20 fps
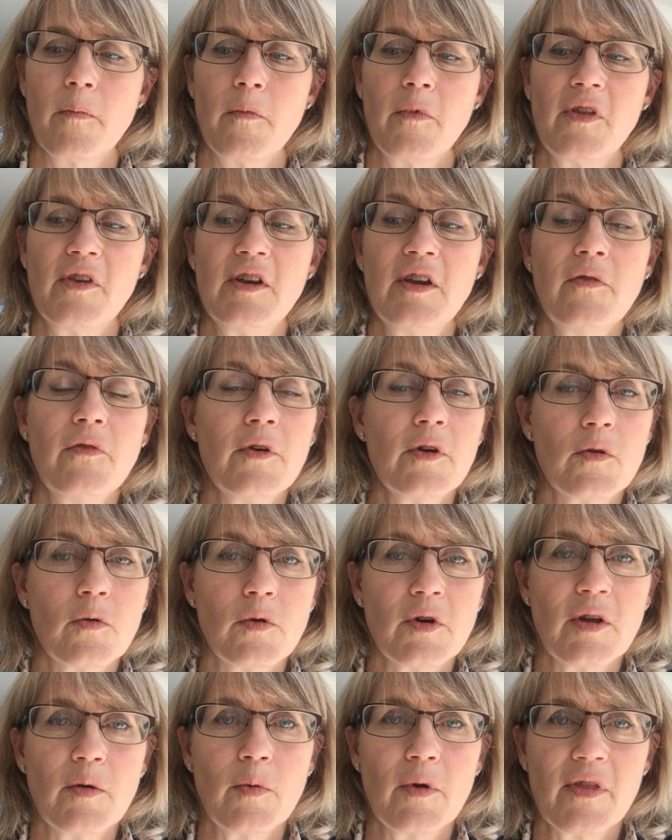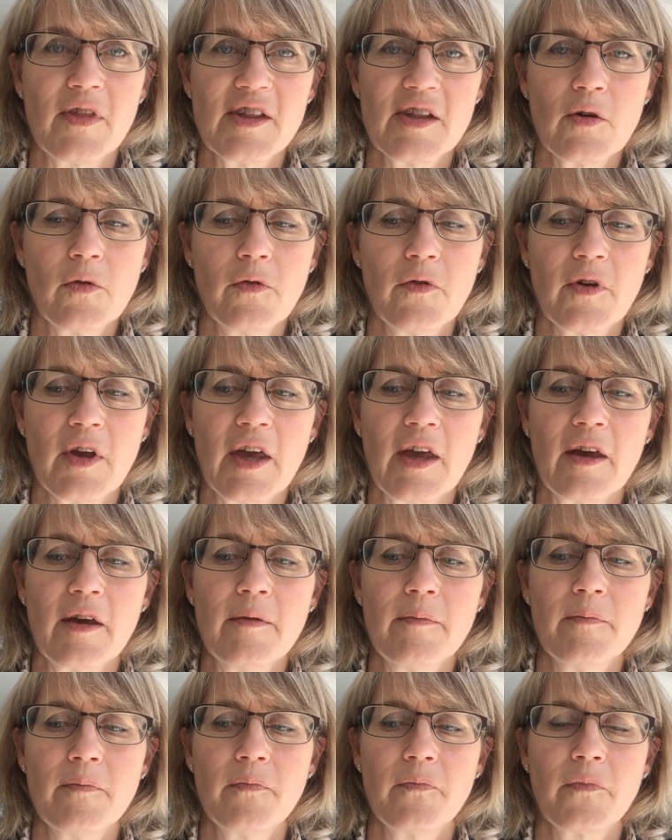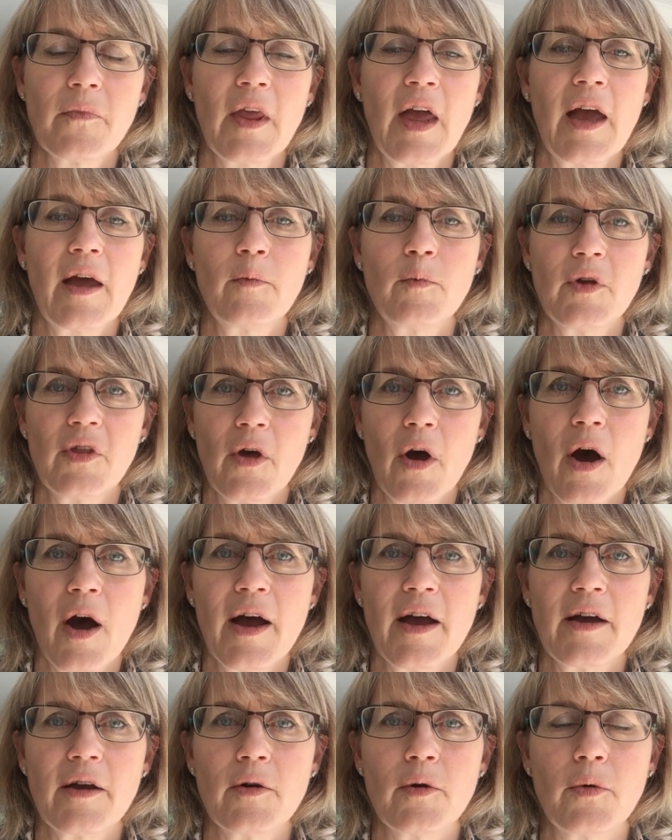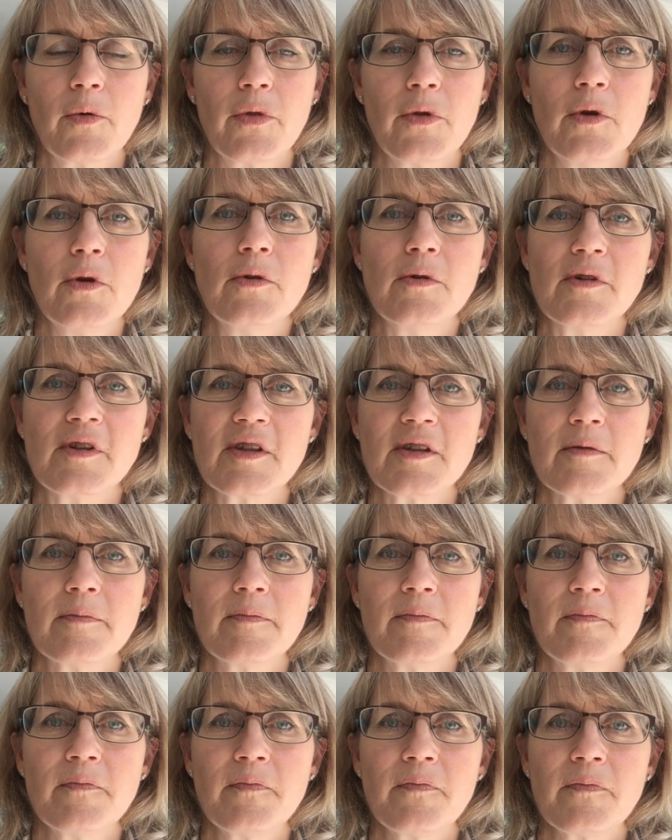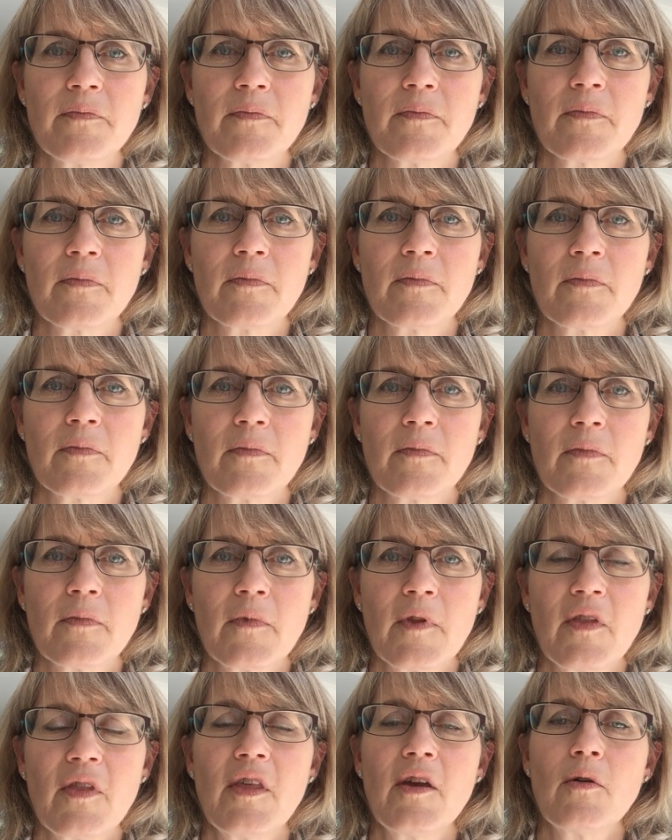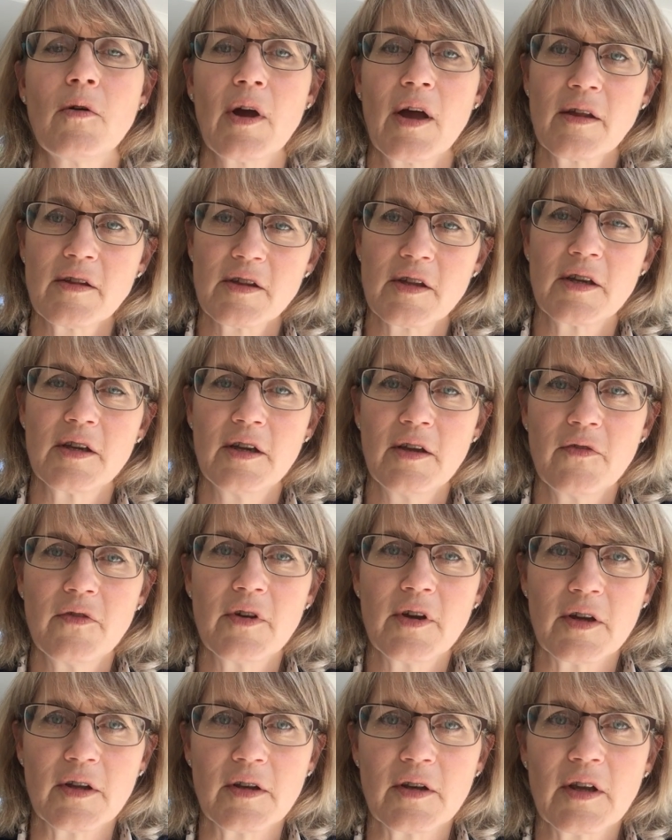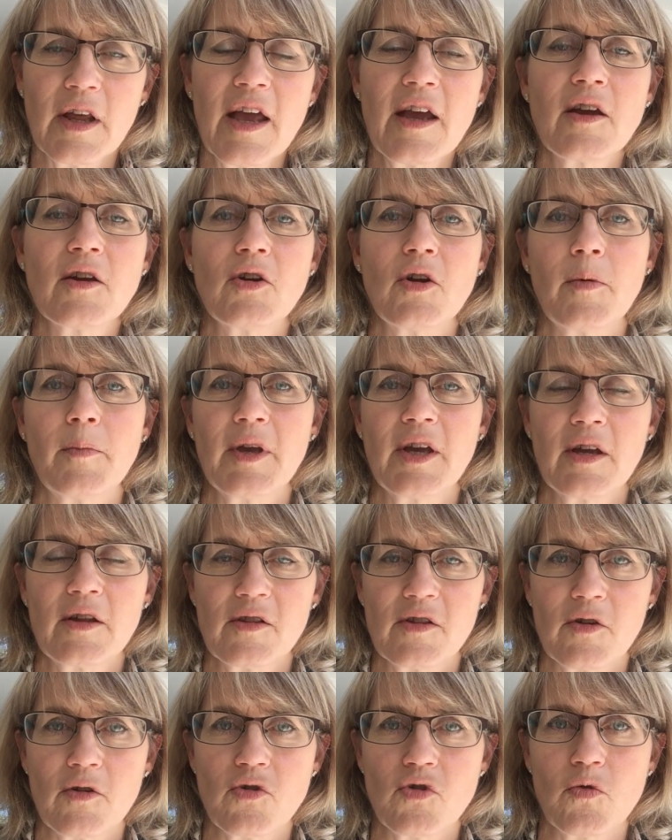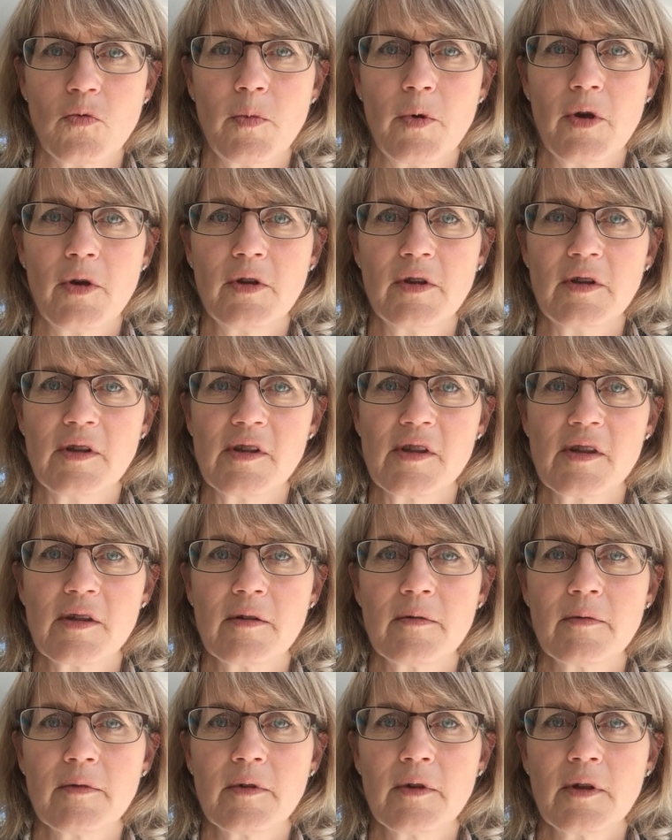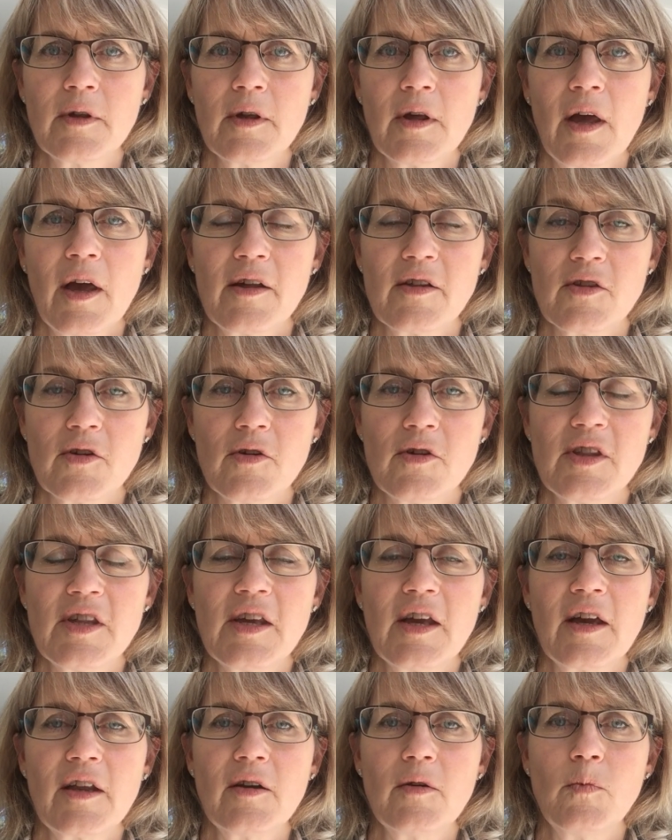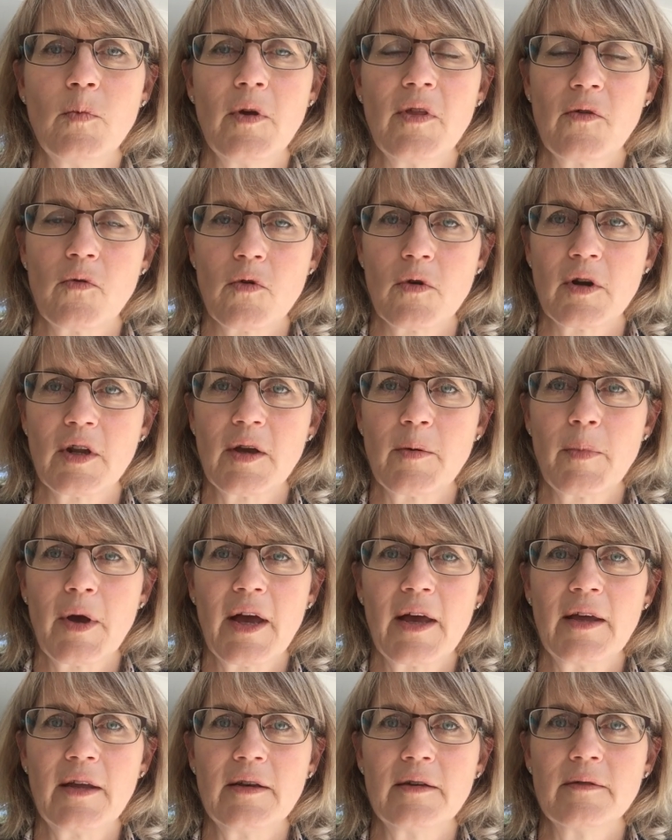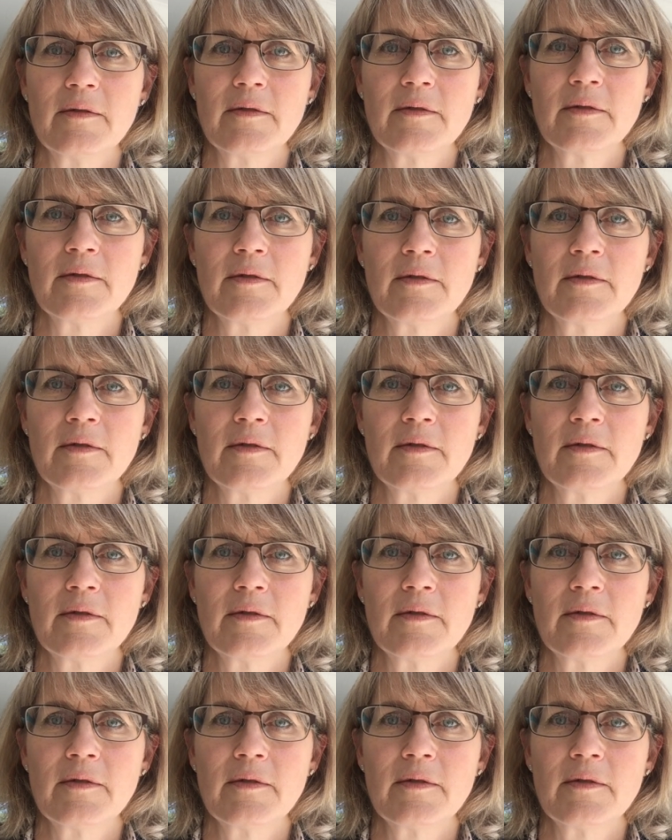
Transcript: with difficulty with self-care, and with higher health use. There are significant economic and social burdens associated with chronic pain.